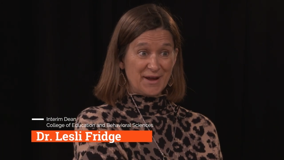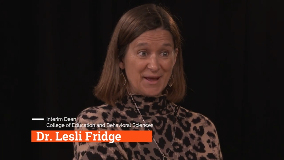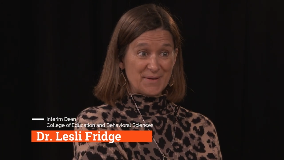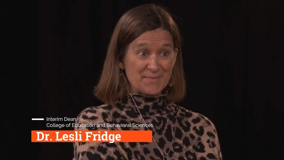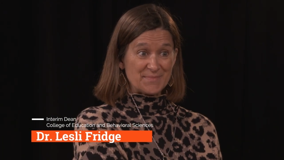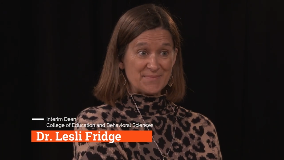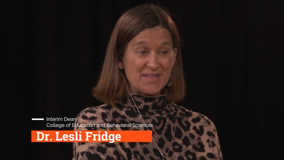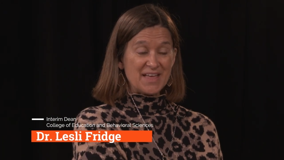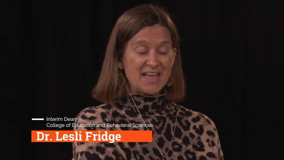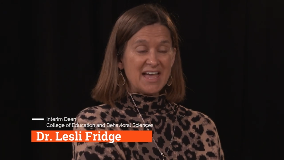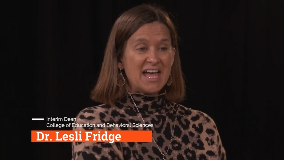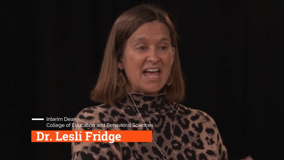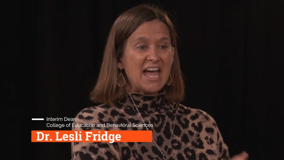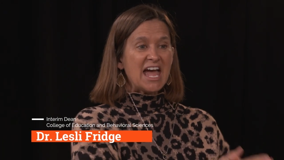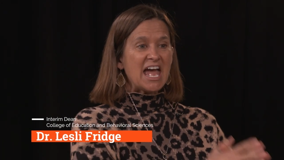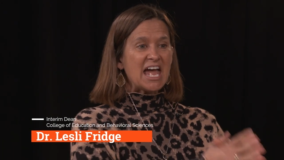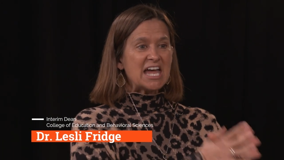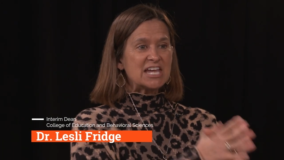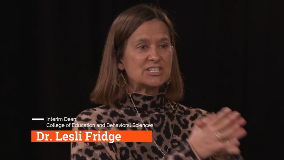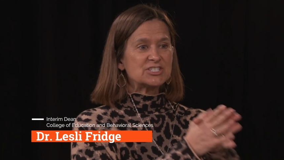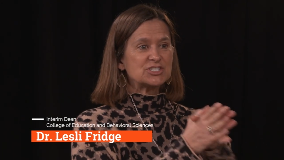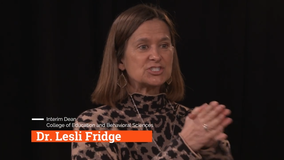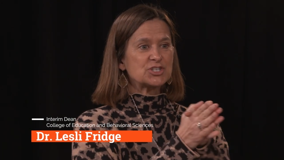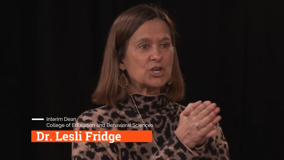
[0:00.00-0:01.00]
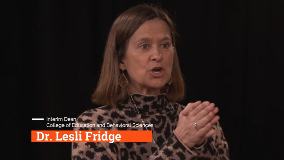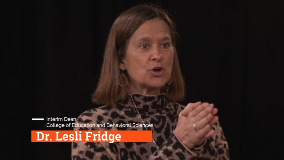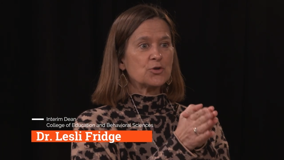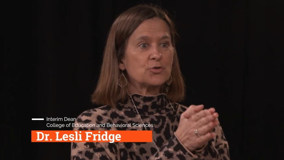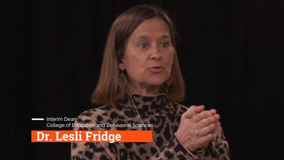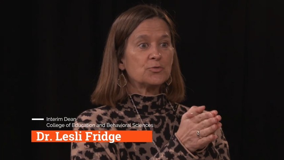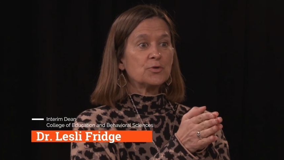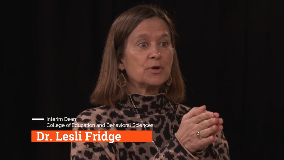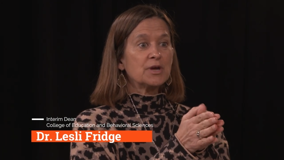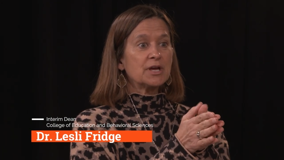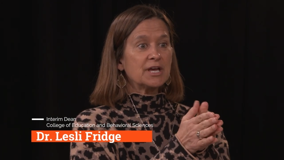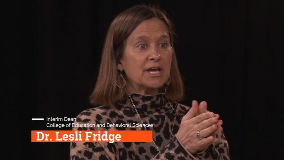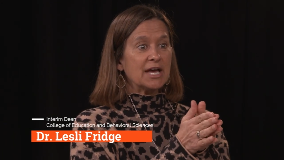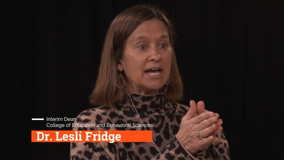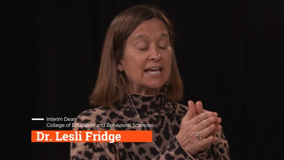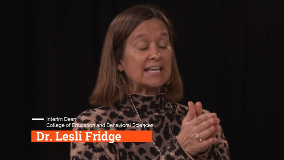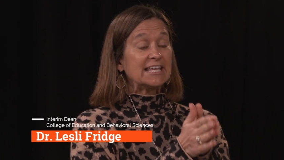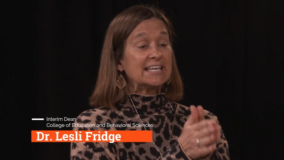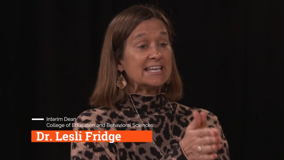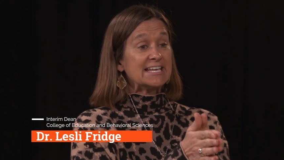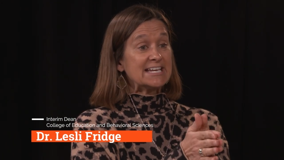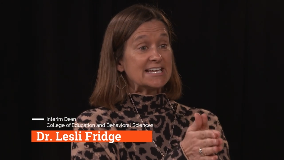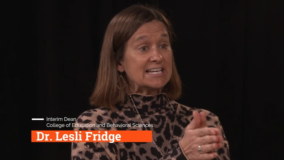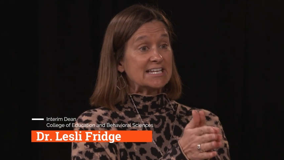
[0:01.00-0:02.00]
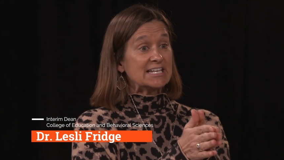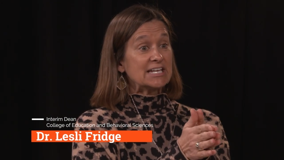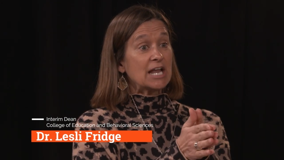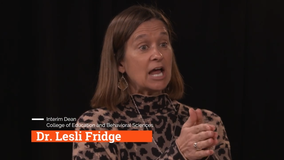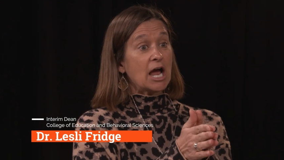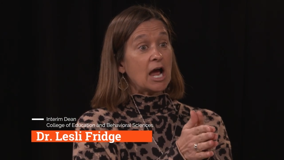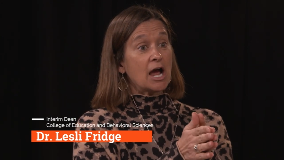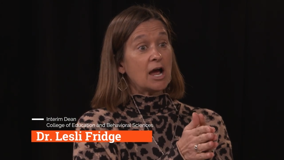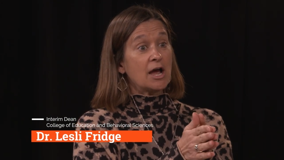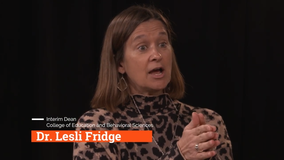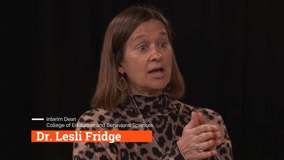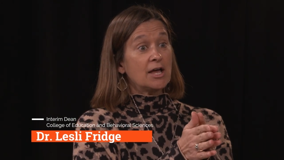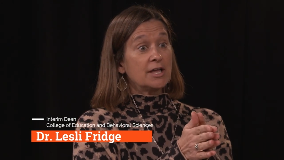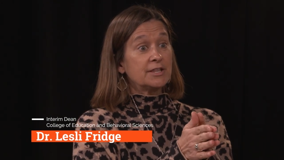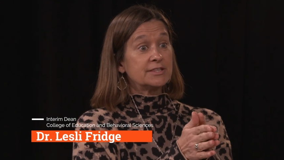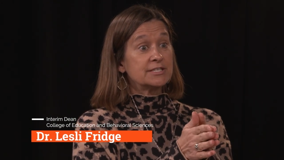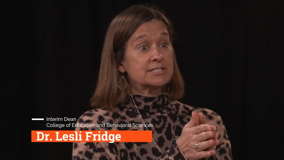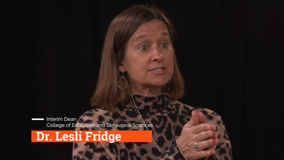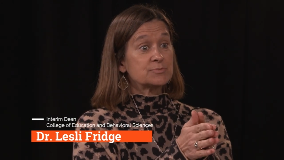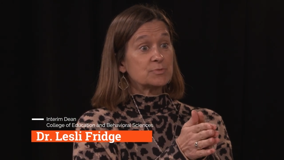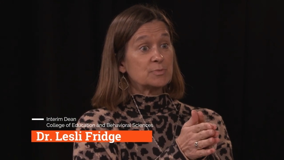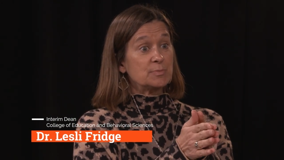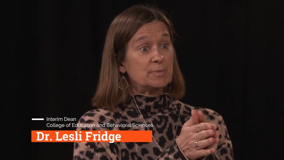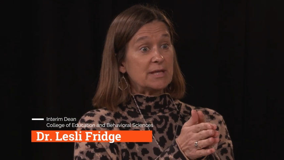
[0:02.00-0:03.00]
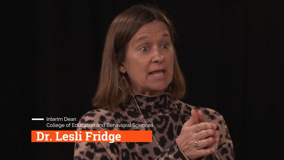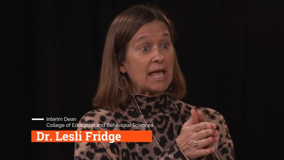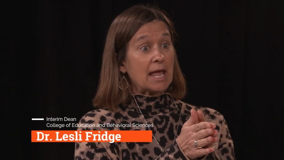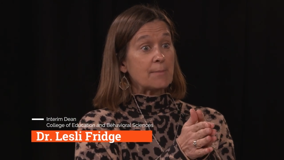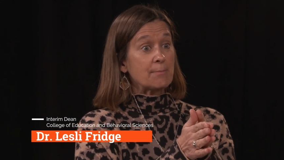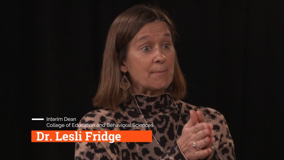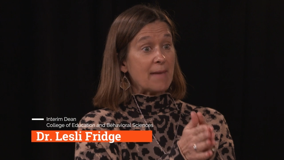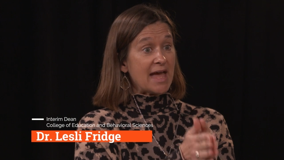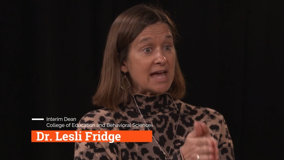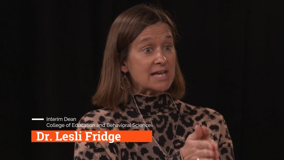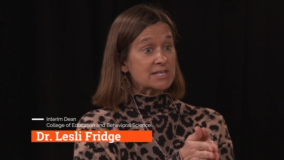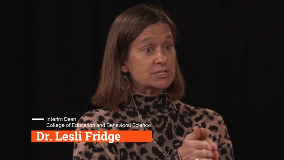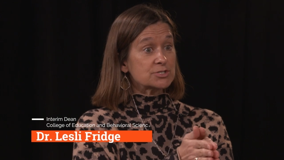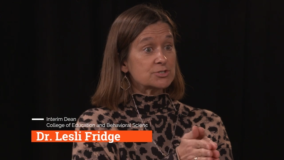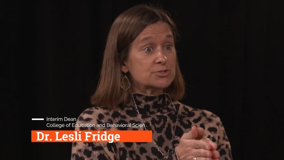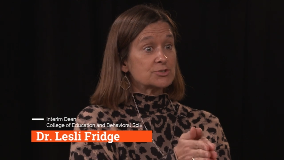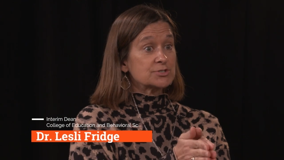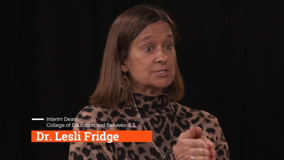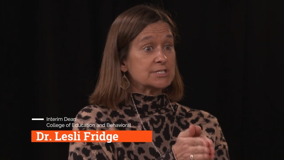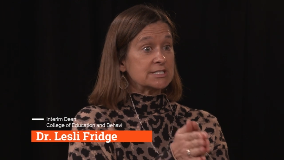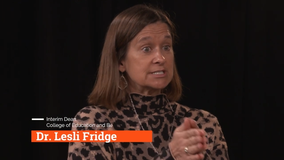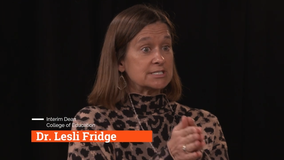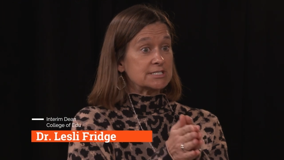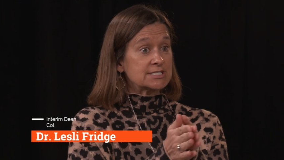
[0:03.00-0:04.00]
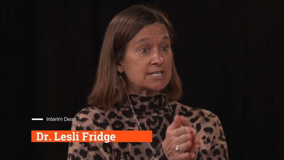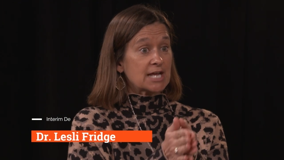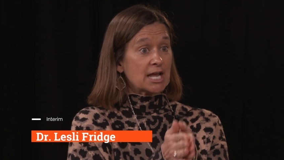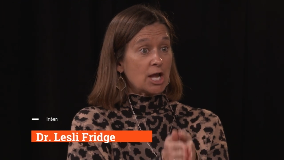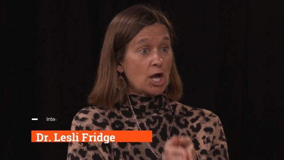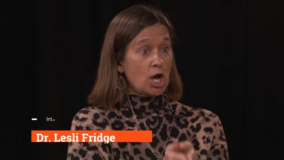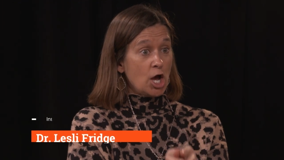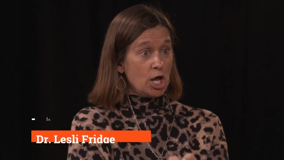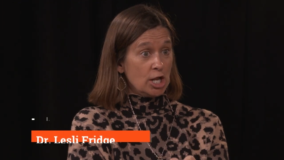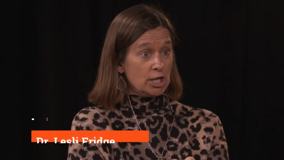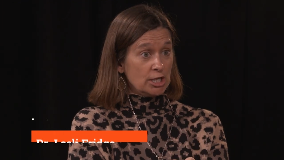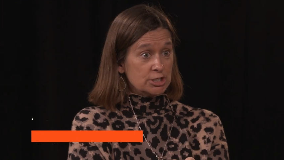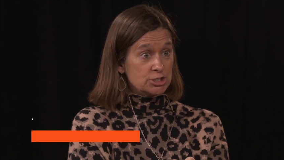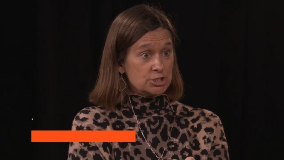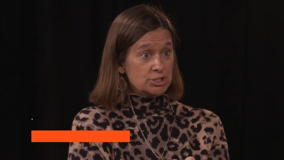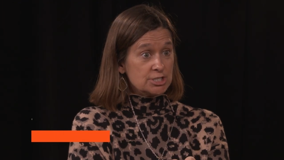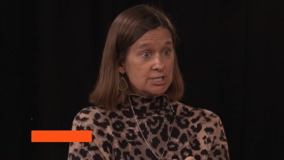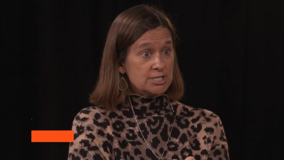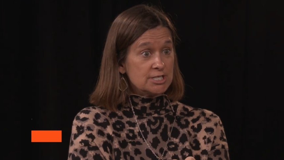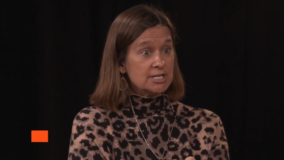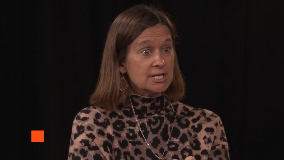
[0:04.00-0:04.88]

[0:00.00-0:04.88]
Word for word: Exactly. And so again, this would be a master's in psychology.